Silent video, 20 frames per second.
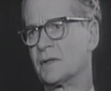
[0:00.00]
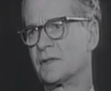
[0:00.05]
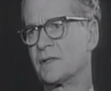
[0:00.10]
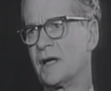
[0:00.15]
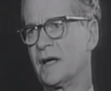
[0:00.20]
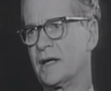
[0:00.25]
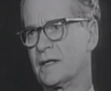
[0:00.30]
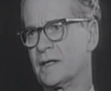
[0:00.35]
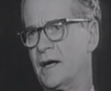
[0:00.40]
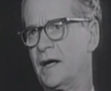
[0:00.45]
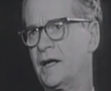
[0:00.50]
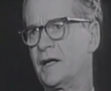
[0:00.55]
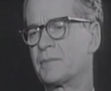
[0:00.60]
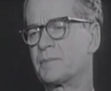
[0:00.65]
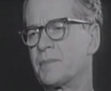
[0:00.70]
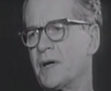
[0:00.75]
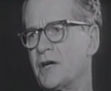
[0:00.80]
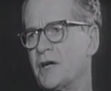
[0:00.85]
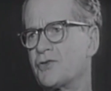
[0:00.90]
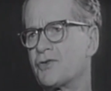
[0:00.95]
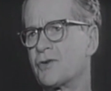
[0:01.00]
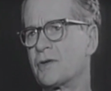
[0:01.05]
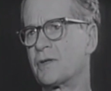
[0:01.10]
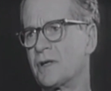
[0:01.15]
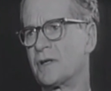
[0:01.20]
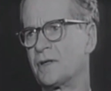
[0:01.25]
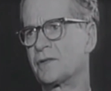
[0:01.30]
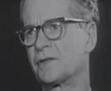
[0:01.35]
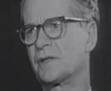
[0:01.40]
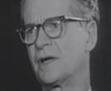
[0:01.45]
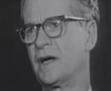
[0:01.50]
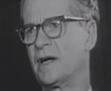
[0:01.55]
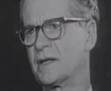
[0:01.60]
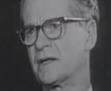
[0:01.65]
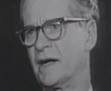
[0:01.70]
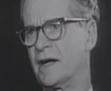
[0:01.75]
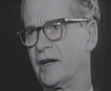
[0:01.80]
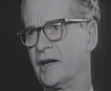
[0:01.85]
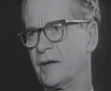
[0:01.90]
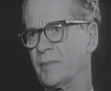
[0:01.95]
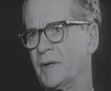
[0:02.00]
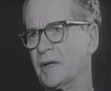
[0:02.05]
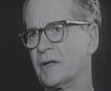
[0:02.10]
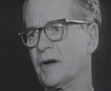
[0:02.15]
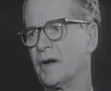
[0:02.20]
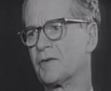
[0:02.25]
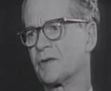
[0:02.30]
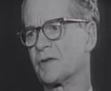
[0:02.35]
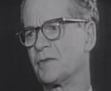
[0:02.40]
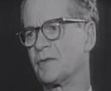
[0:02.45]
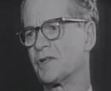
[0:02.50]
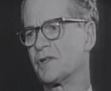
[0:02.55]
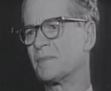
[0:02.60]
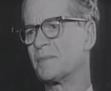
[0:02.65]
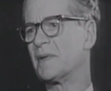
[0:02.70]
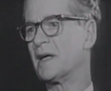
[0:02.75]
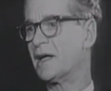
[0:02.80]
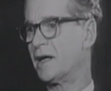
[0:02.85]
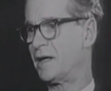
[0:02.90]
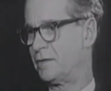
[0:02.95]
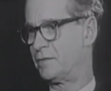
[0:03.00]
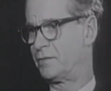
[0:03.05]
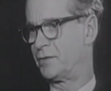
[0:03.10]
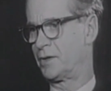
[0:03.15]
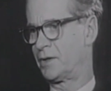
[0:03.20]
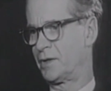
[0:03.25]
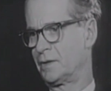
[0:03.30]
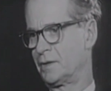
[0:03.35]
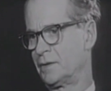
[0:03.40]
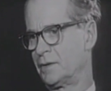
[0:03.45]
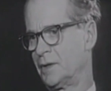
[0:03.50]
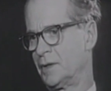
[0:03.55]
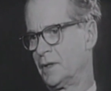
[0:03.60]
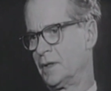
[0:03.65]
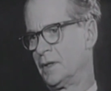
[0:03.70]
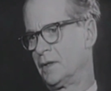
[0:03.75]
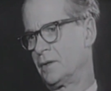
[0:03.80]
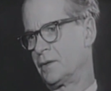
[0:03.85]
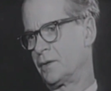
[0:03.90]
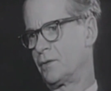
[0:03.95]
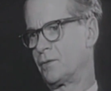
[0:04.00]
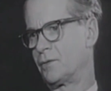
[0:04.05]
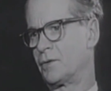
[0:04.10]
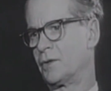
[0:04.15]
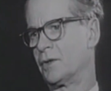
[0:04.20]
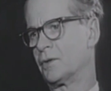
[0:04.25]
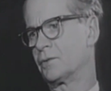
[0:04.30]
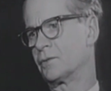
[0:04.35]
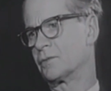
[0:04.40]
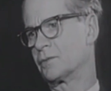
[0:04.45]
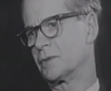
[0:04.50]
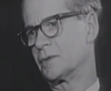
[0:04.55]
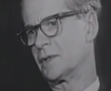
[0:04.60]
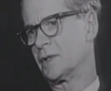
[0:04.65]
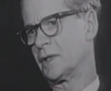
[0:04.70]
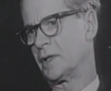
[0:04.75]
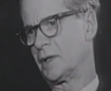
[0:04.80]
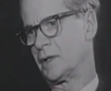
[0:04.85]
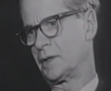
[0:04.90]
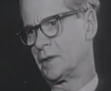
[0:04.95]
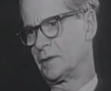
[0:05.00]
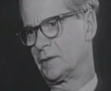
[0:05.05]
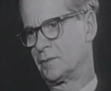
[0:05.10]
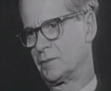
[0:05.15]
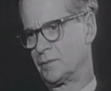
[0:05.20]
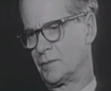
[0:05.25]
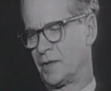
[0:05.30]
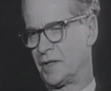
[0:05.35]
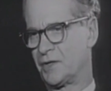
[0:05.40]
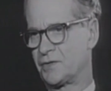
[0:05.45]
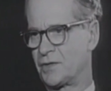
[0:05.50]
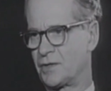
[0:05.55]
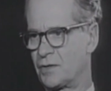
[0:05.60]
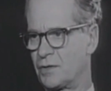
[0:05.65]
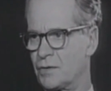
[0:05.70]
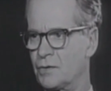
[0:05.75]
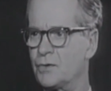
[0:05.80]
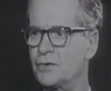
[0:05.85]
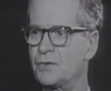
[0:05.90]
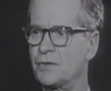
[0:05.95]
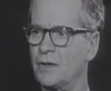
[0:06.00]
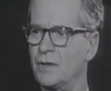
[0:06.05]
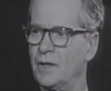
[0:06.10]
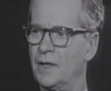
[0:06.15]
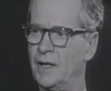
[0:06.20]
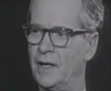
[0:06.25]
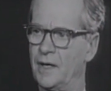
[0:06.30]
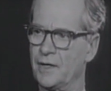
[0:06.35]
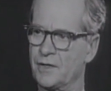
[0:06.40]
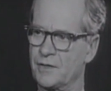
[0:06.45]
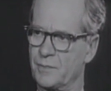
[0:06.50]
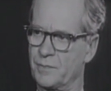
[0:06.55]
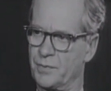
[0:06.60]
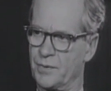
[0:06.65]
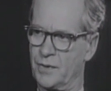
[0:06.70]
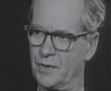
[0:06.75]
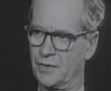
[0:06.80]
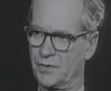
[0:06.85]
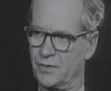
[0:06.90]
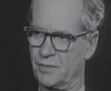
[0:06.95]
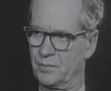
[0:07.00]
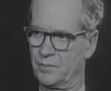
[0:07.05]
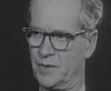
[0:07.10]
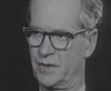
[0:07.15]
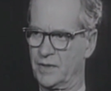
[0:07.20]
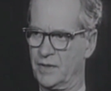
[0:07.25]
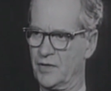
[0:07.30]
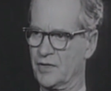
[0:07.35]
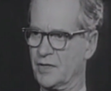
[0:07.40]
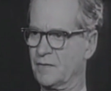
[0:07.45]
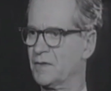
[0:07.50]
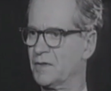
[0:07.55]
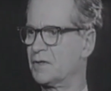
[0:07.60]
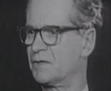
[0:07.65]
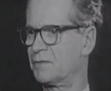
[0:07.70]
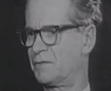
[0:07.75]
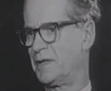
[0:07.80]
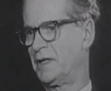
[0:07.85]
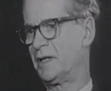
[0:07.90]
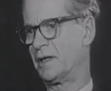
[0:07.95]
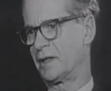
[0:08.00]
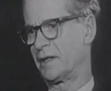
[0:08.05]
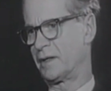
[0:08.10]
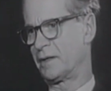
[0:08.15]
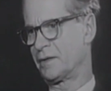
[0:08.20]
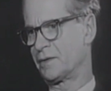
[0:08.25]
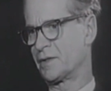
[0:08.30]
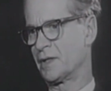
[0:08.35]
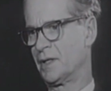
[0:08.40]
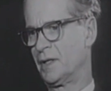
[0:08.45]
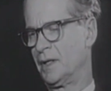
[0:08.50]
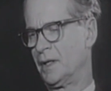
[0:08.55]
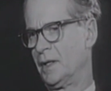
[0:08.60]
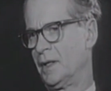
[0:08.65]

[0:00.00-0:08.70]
A psychotic patient is psychotic because of his behavior. You don't institutionalize a person because of his feelings.